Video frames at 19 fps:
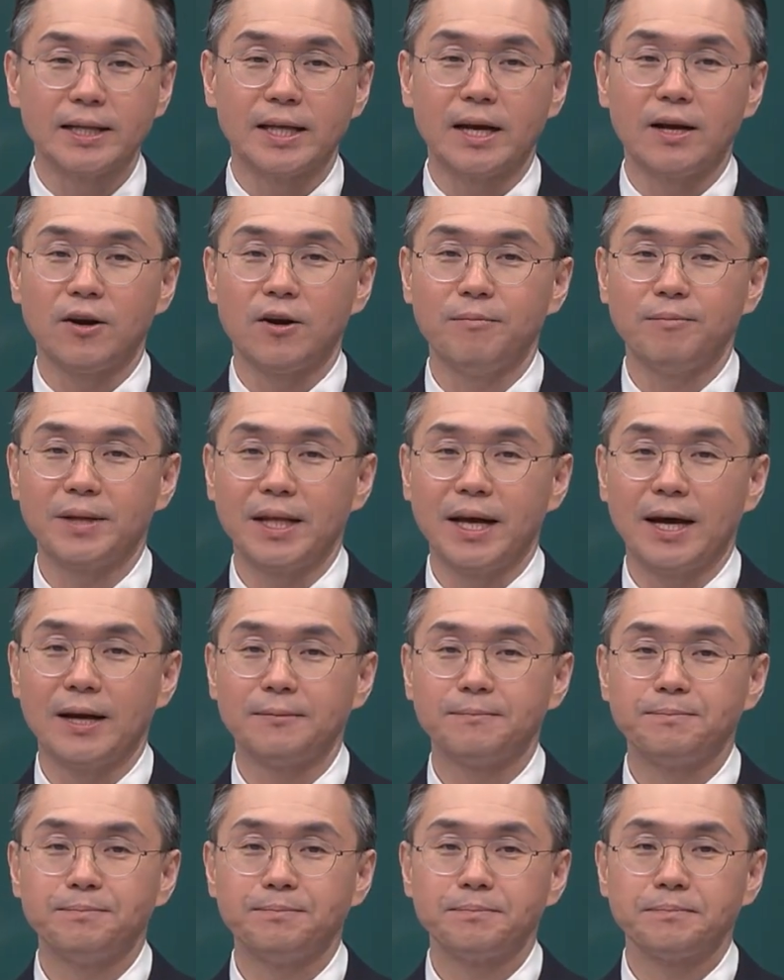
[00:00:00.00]
fixed
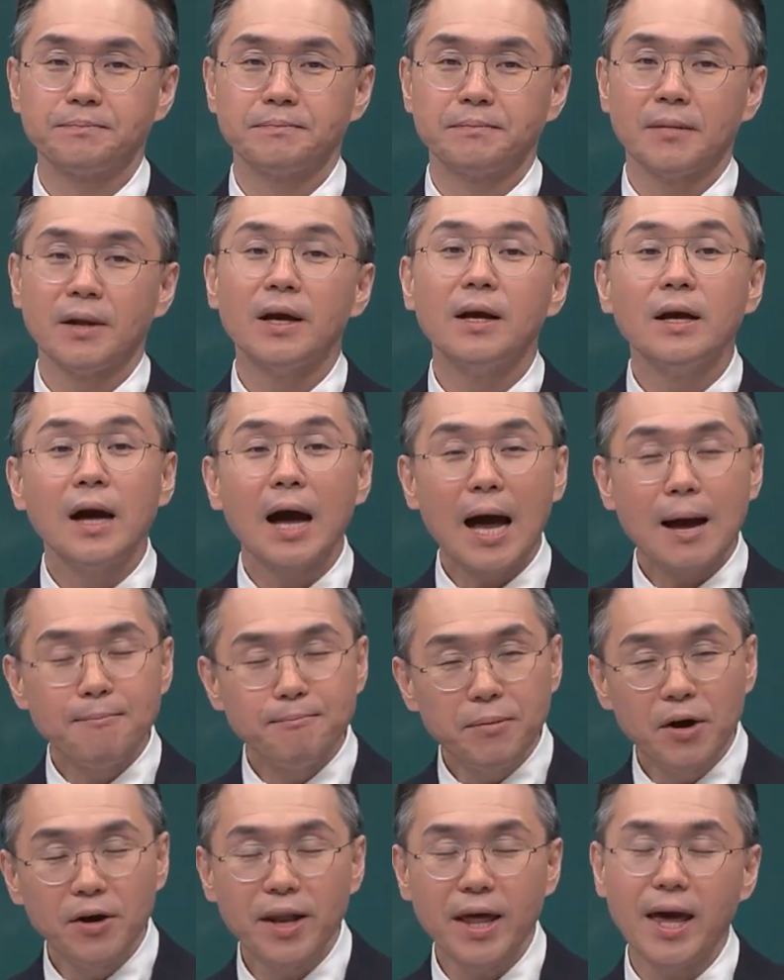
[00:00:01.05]
gingiva or
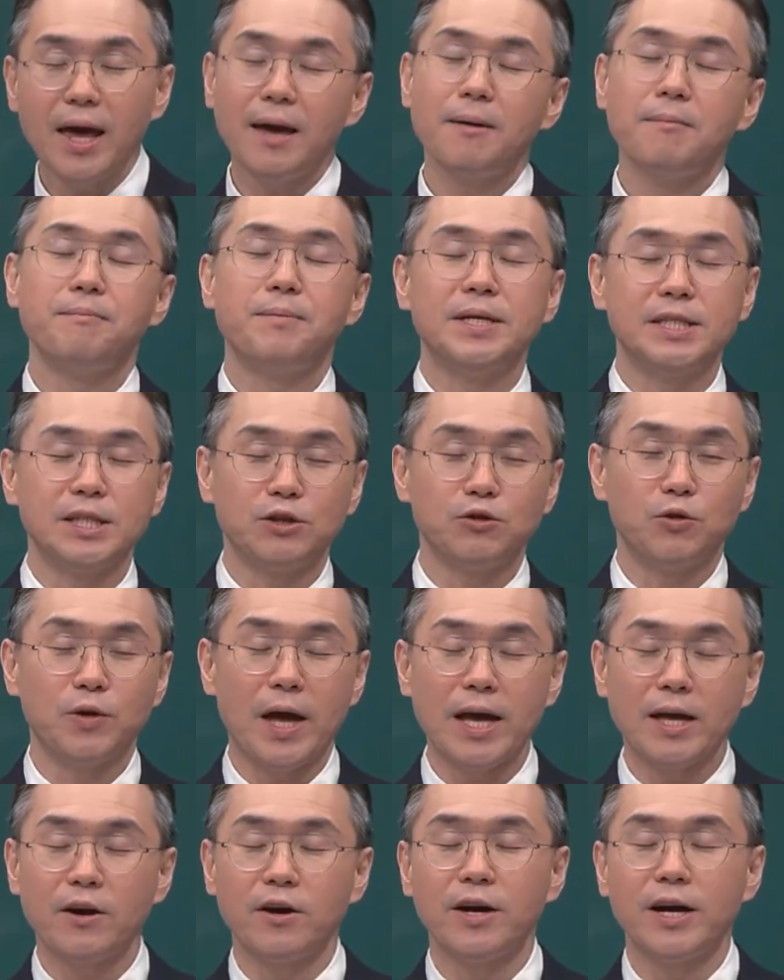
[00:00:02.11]
attached gingiva.